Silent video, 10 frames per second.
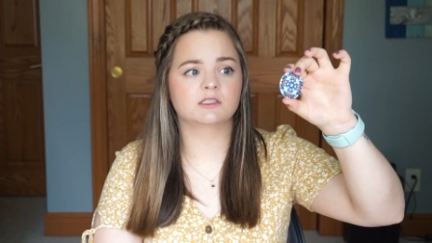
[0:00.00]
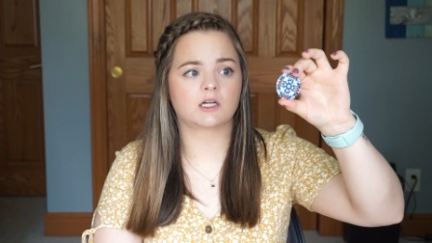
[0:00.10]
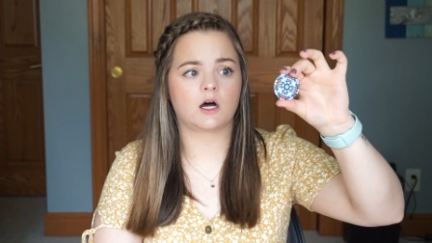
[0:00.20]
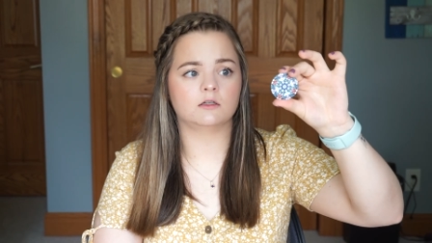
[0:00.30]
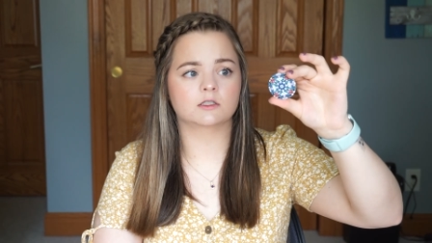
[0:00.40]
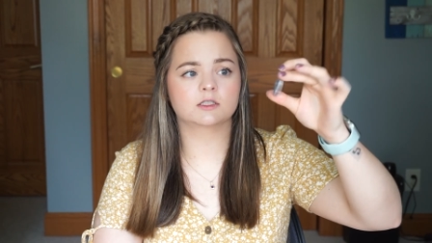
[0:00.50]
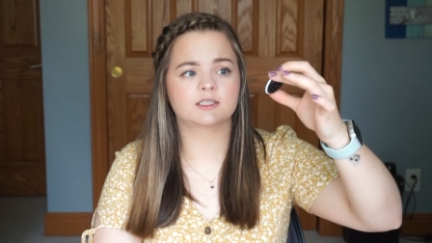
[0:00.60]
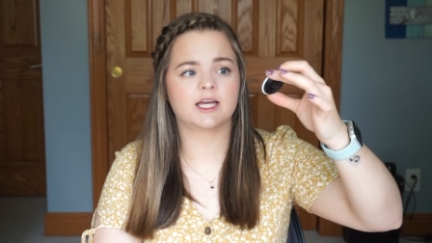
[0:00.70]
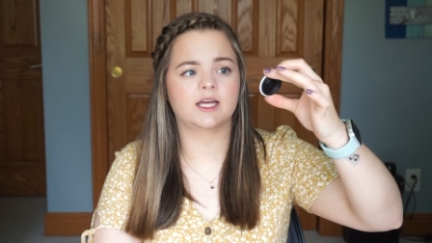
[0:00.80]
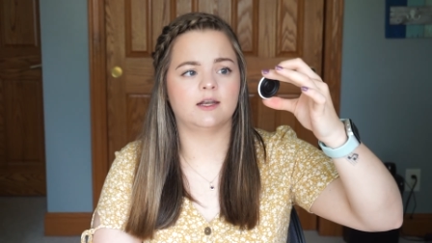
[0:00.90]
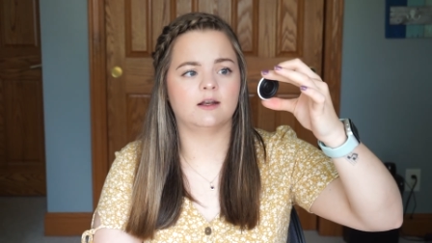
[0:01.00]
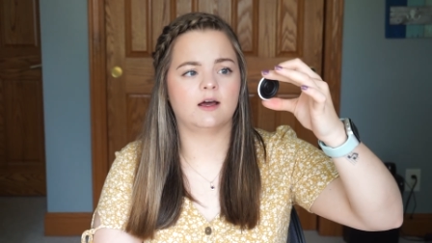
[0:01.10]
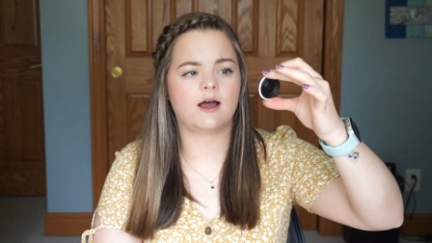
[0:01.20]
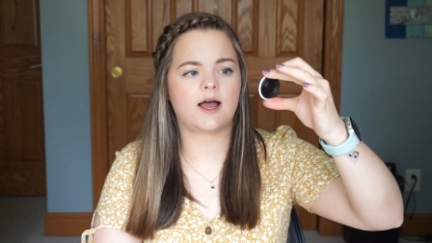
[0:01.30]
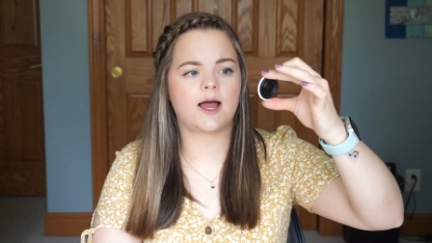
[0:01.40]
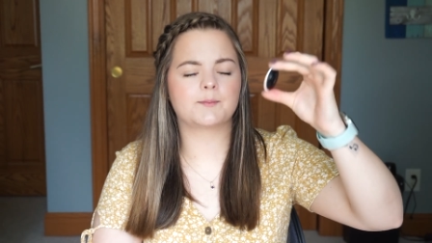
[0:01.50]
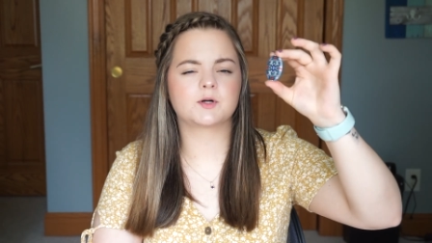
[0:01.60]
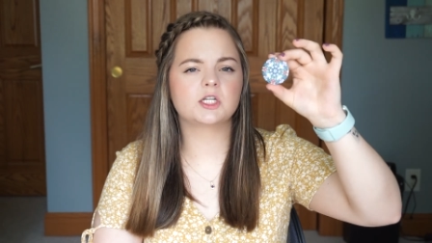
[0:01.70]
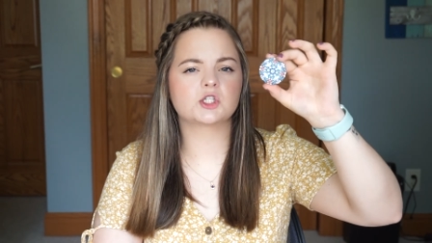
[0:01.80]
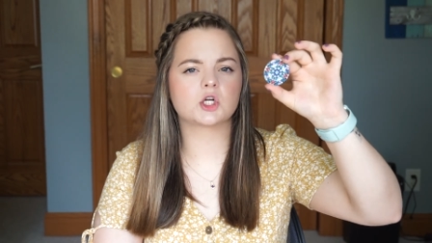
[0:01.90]
the colors, and I'm
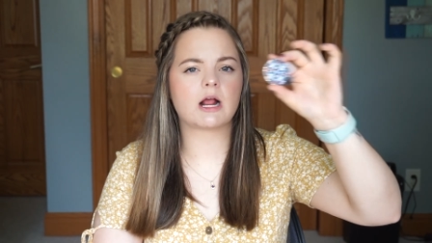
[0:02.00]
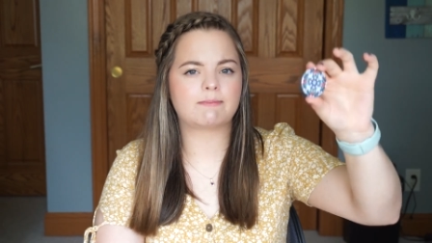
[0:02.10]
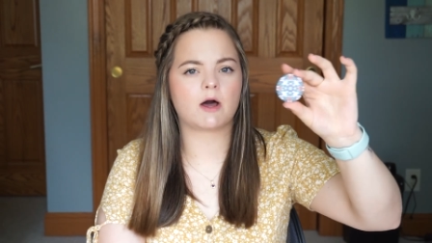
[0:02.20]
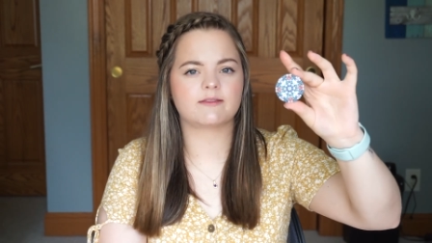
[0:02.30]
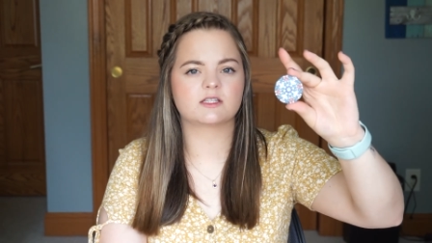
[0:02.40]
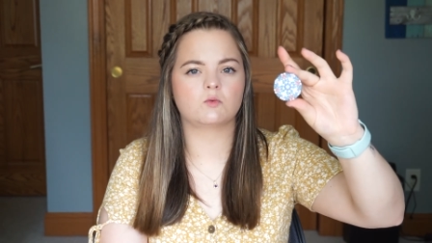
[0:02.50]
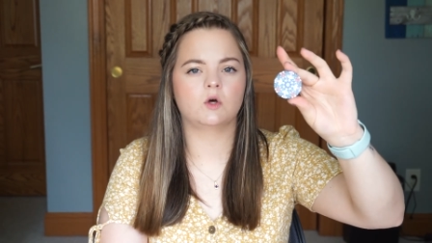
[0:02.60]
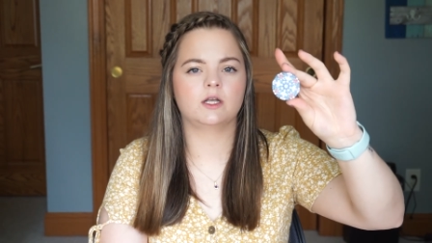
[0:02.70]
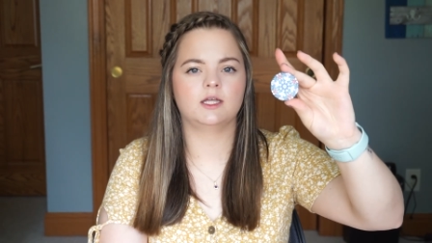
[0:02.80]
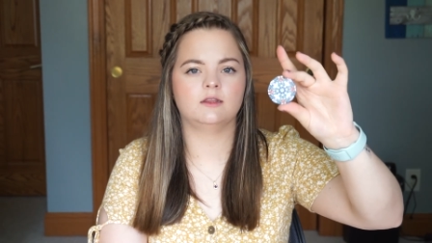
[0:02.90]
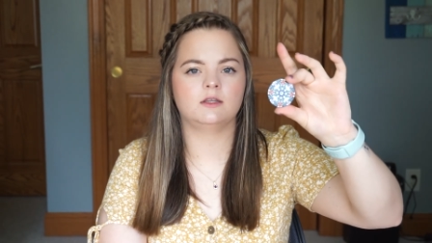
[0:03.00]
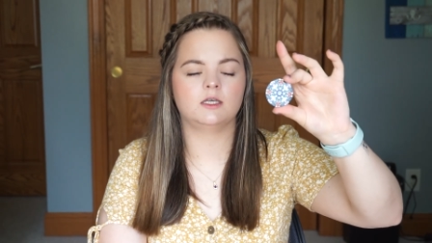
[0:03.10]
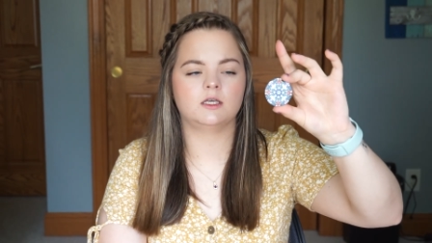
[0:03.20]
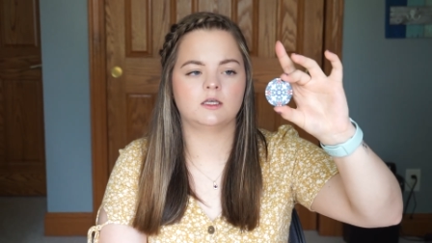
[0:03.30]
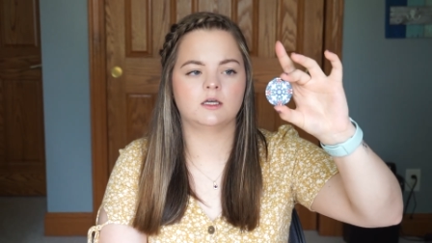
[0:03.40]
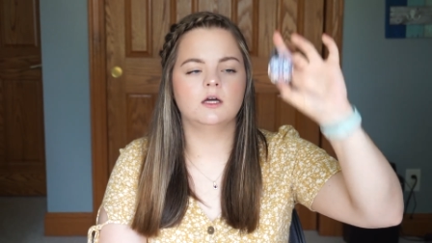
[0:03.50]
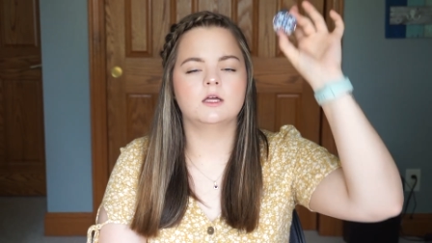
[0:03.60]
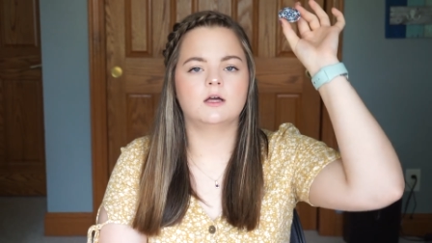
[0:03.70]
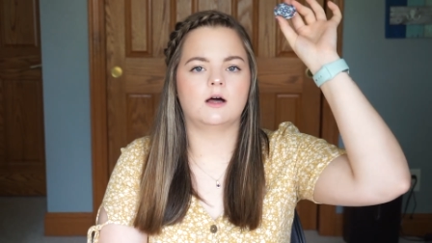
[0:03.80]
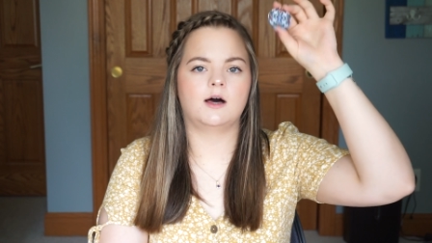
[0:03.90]
pretty sure I bought this one in the
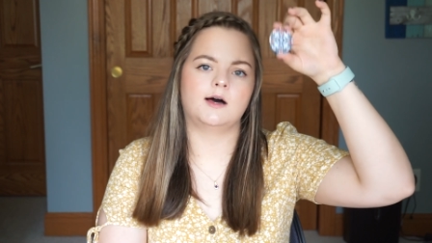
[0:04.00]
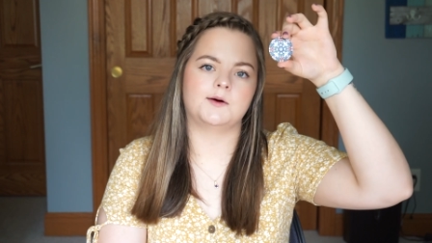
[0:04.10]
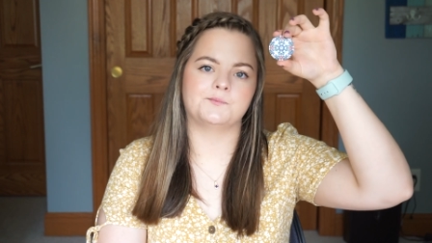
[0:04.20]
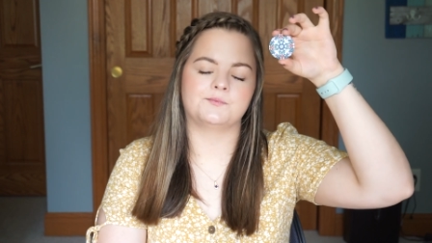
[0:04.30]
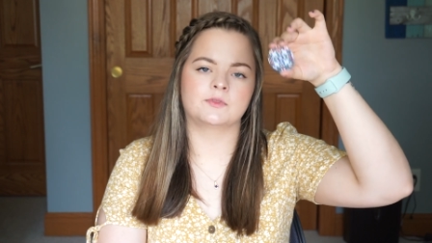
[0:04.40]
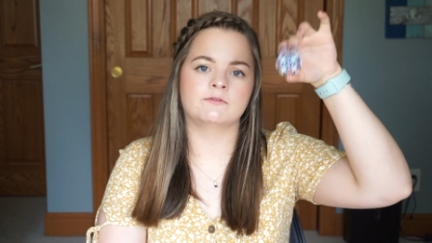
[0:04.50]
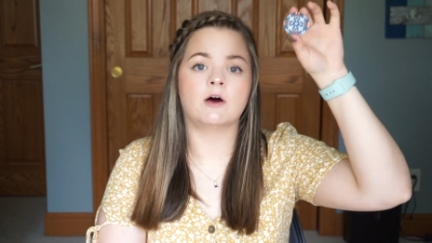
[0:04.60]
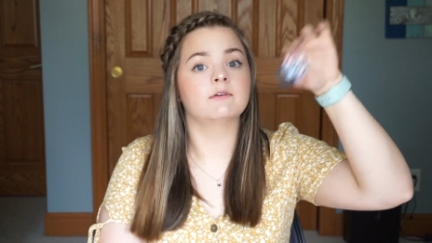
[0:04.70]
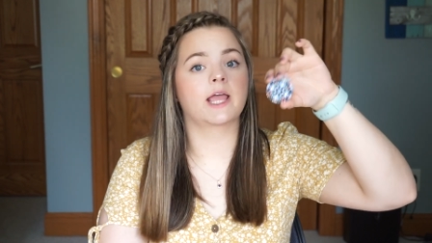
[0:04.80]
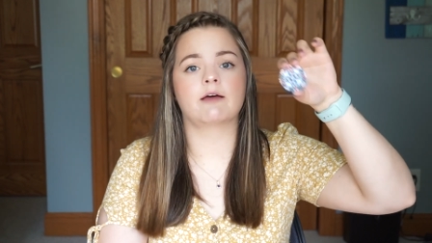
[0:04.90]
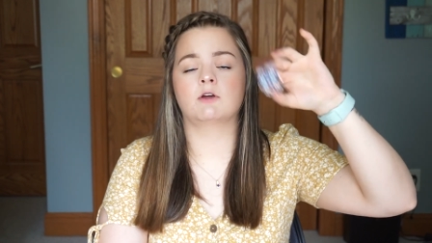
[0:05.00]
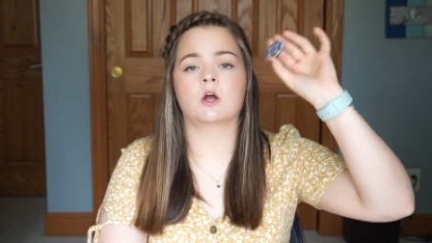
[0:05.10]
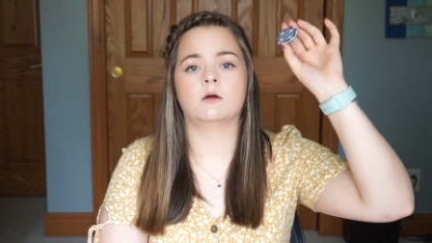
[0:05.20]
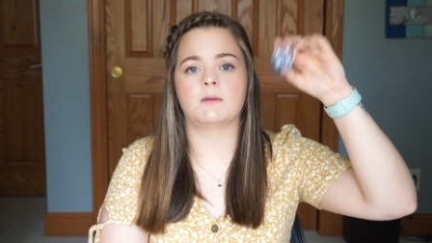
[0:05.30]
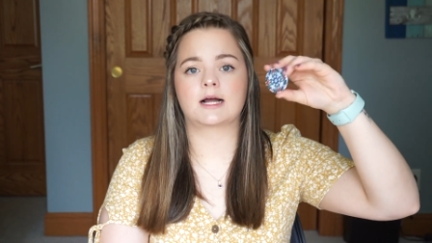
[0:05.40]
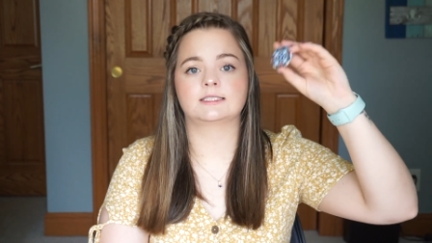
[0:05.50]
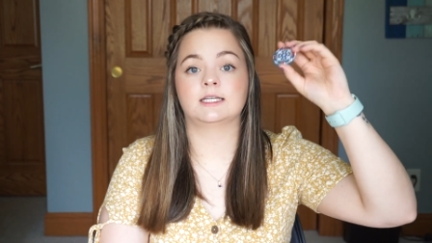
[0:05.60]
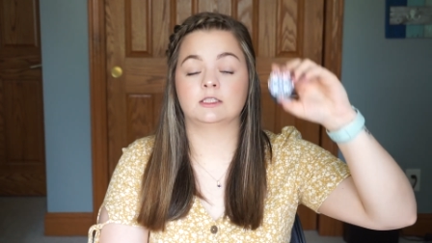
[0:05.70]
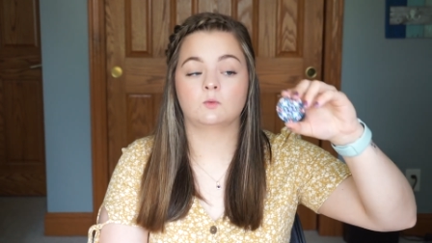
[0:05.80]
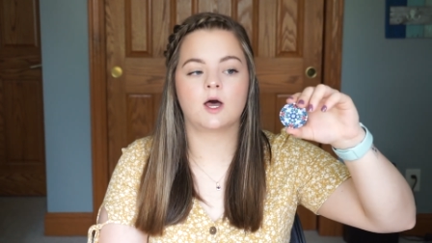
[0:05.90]
Velvet Caviar
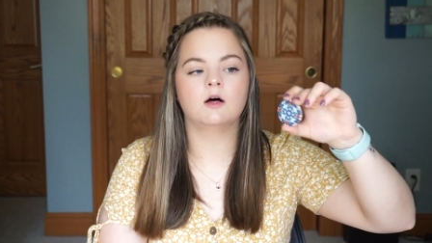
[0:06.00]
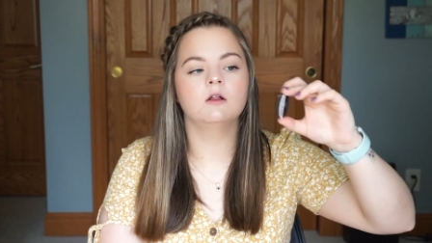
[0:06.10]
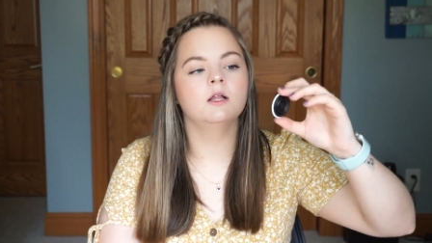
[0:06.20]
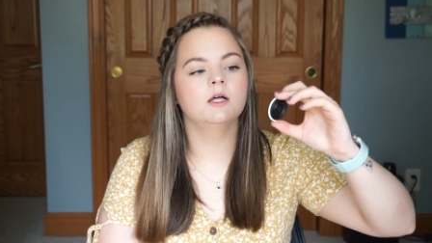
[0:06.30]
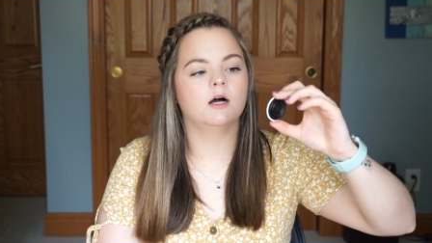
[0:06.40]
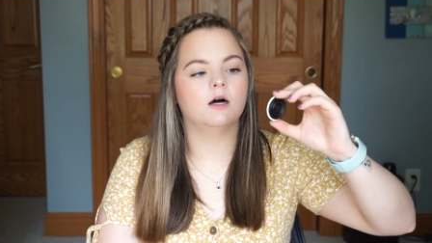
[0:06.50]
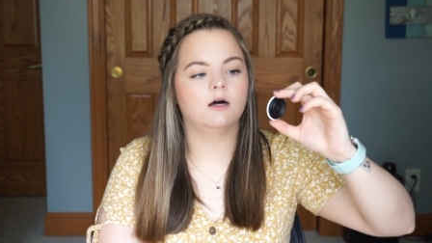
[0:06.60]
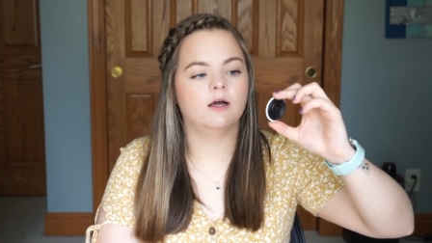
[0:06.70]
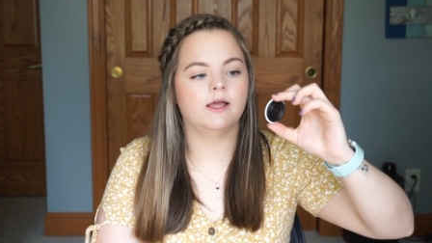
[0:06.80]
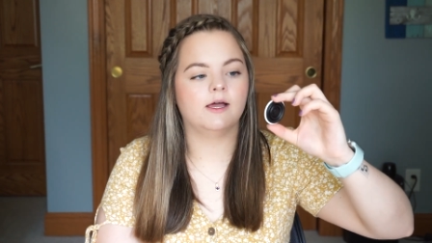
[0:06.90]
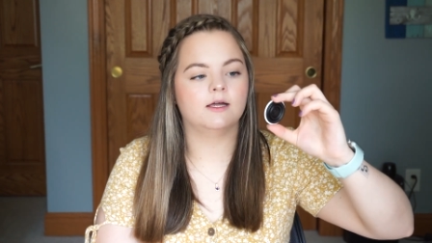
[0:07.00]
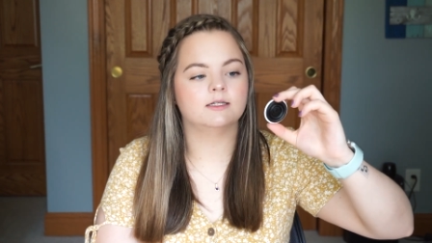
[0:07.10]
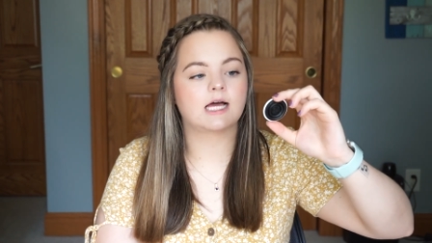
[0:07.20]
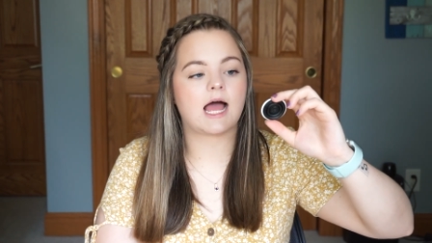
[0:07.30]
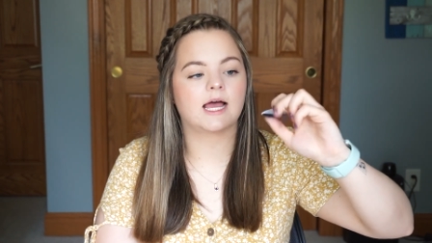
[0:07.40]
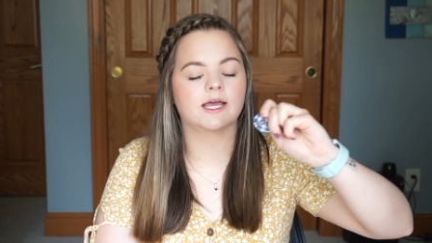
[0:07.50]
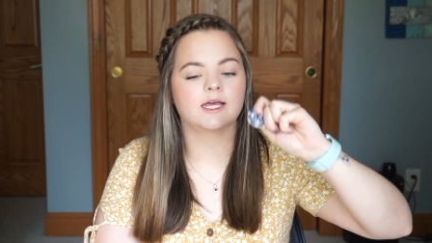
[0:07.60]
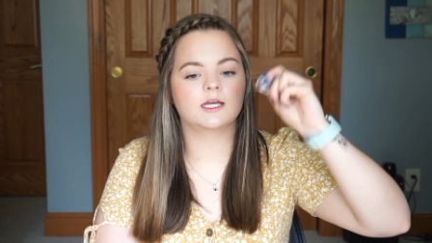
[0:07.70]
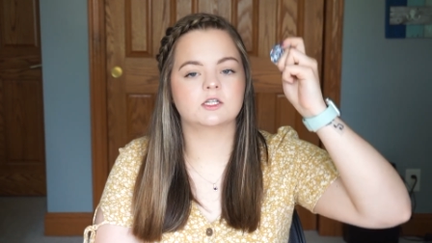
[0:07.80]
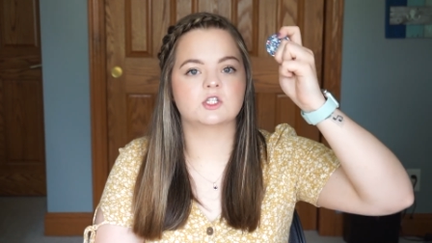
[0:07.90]
unboxing as well. And
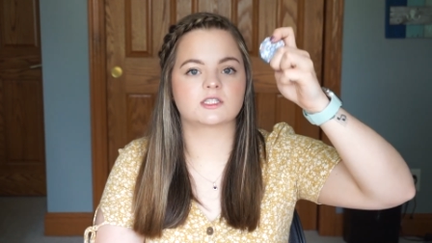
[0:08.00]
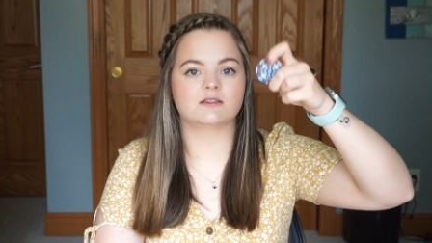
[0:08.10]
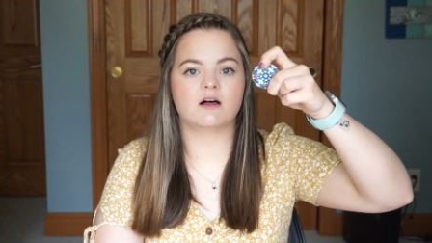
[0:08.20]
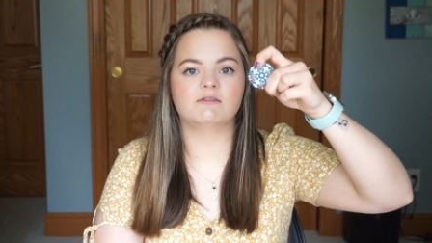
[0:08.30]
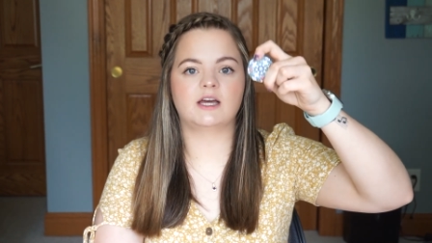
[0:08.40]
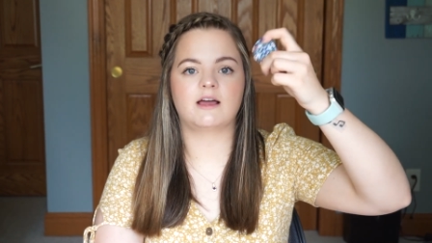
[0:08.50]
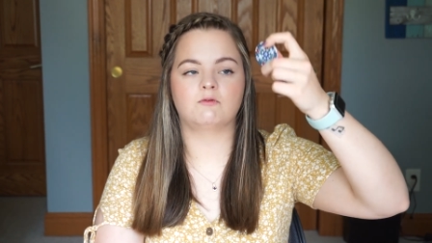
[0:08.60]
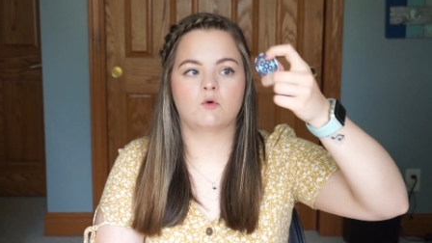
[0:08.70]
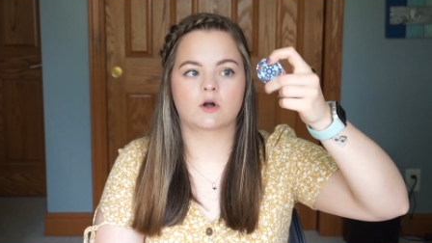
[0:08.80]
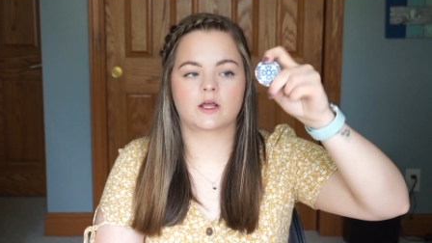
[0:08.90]
I just love it. I've worn